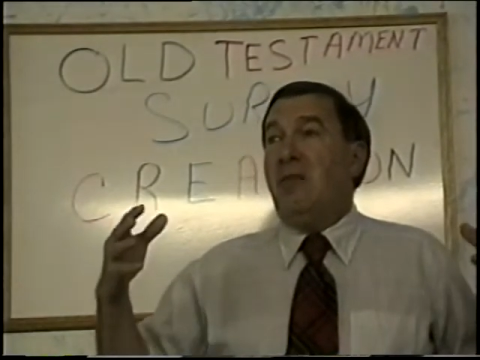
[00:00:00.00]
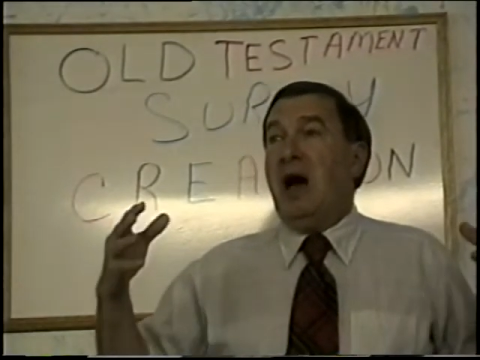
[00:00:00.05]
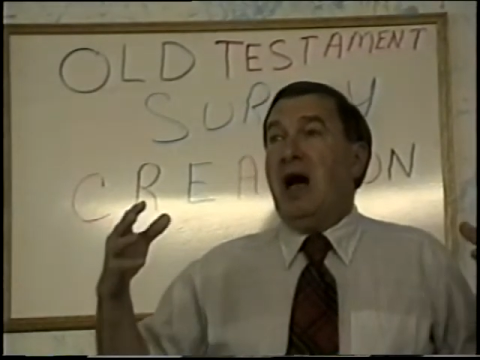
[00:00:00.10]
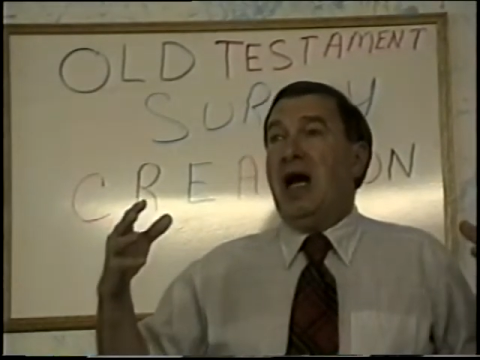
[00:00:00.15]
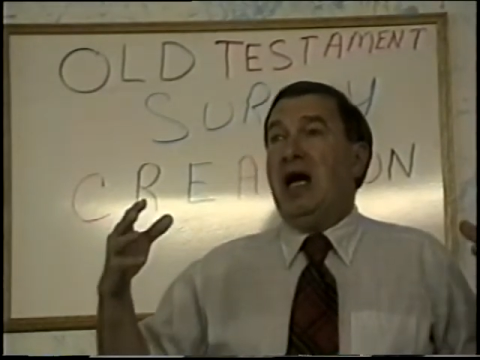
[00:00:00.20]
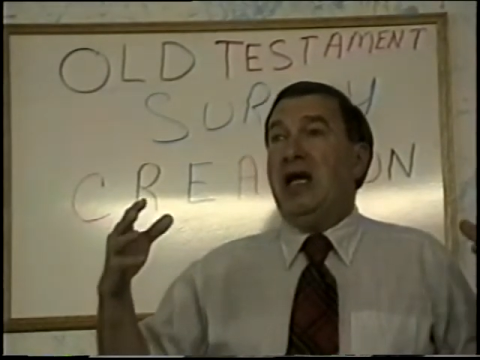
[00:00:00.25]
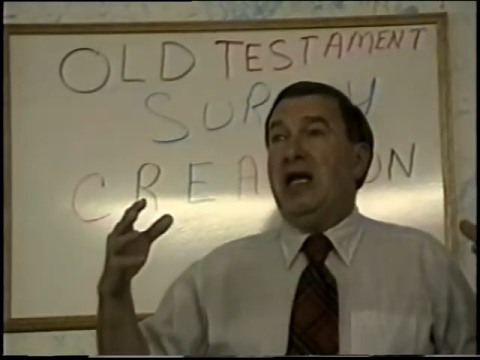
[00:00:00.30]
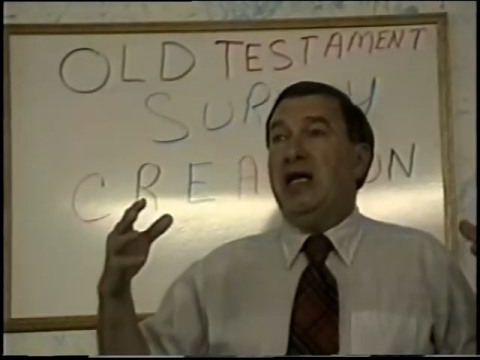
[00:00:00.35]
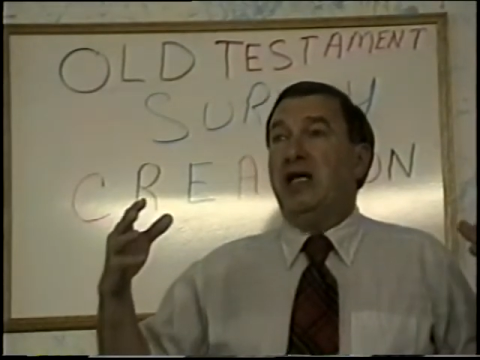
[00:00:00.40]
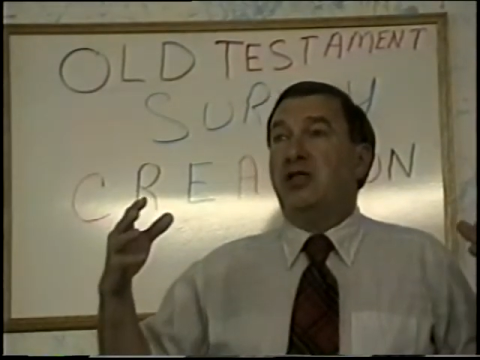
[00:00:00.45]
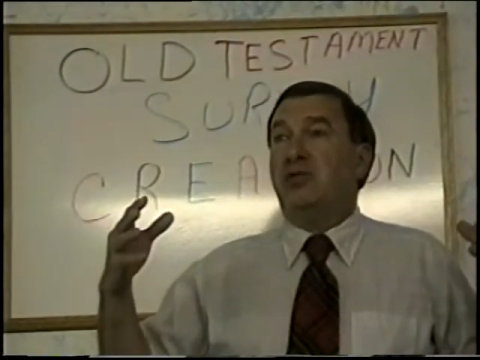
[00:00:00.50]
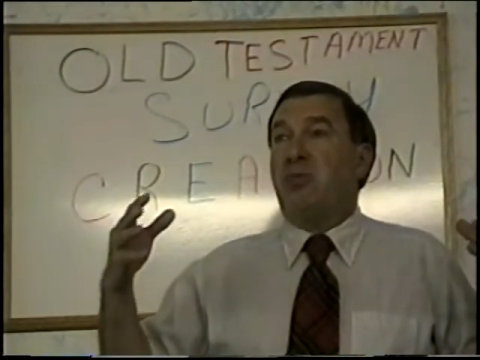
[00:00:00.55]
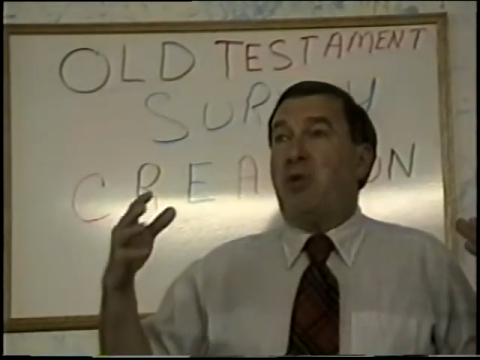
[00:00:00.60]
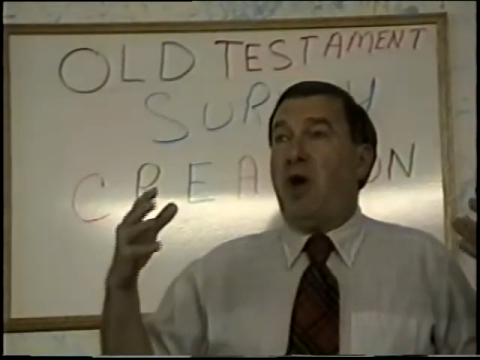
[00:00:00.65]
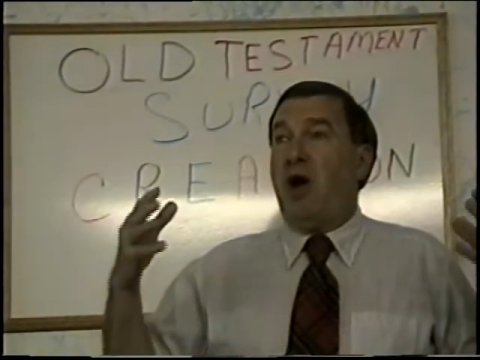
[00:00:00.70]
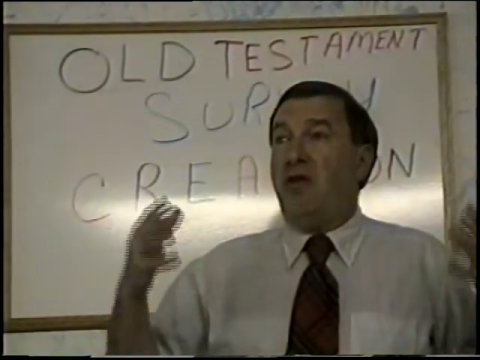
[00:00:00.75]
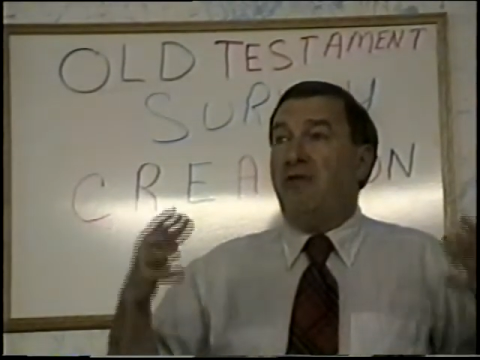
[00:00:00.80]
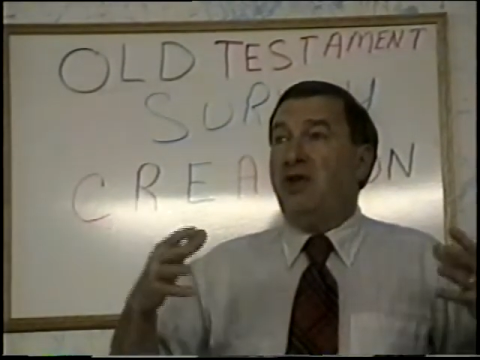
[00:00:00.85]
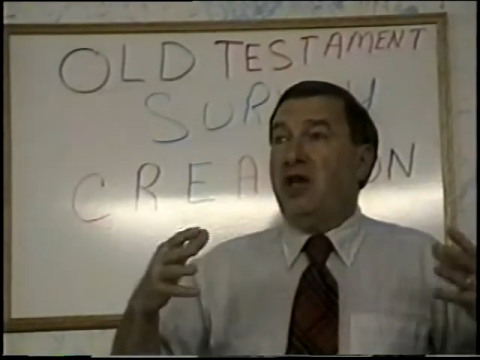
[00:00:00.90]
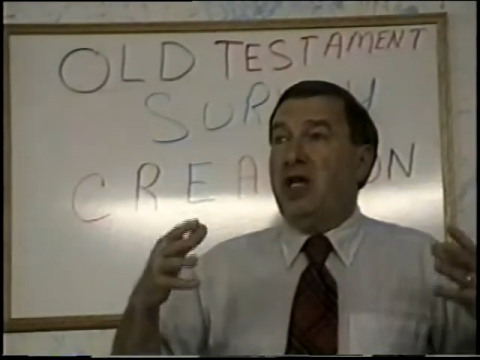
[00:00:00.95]
by his
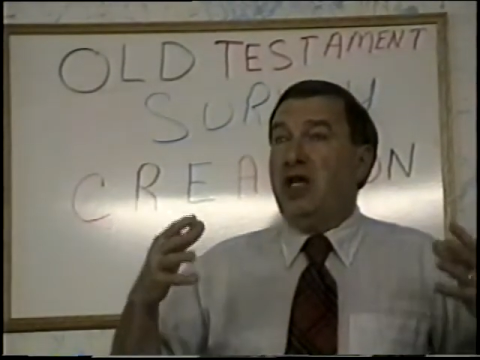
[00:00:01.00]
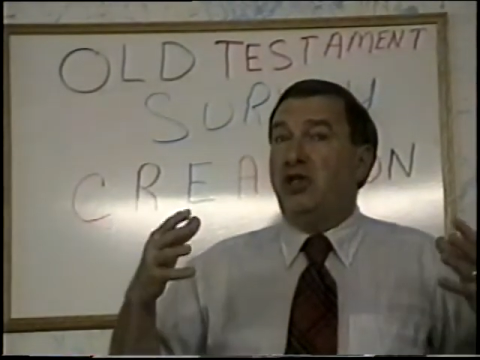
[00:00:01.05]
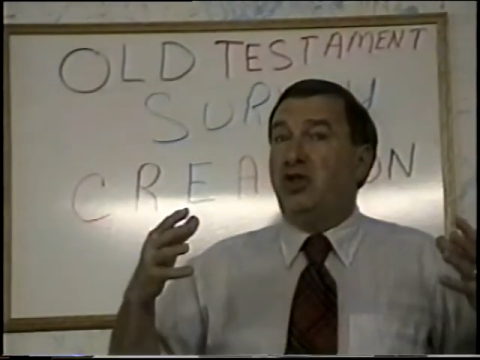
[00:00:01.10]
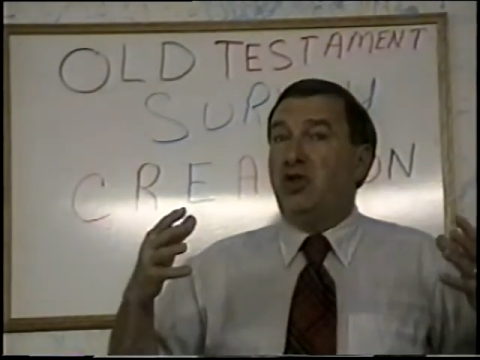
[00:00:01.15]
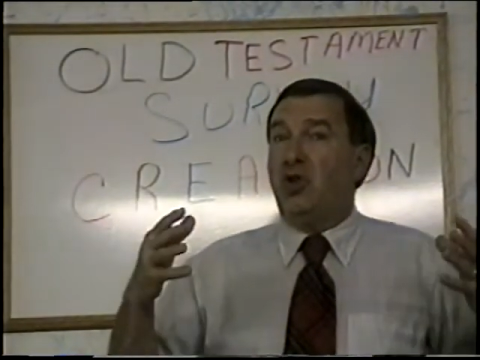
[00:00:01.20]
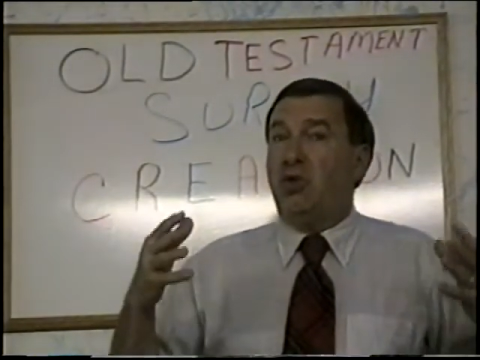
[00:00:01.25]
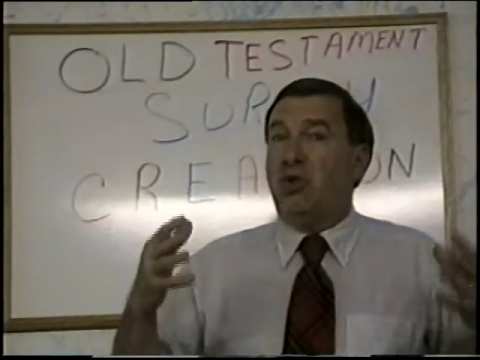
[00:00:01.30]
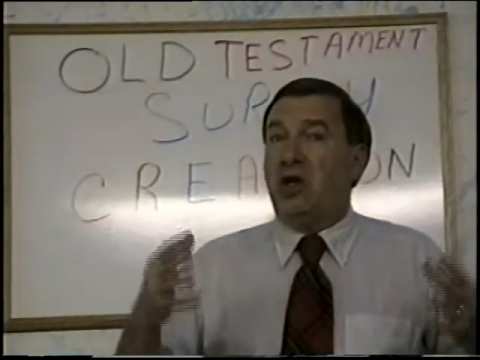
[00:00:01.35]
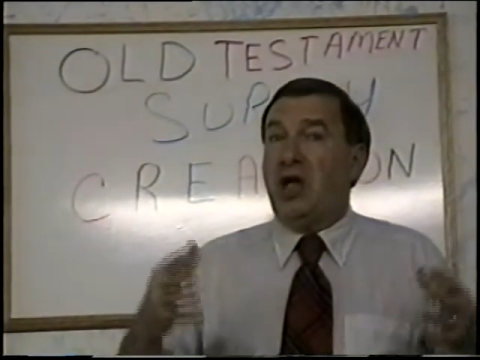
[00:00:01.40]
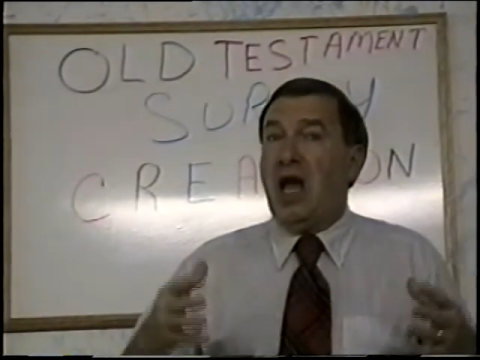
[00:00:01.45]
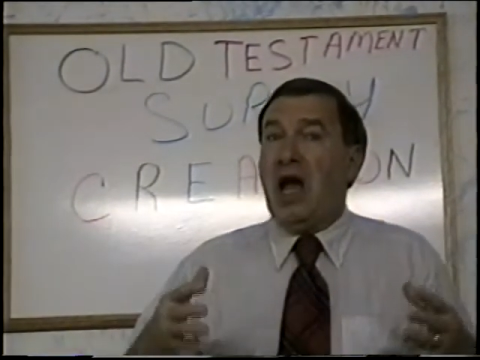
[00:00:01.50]
providential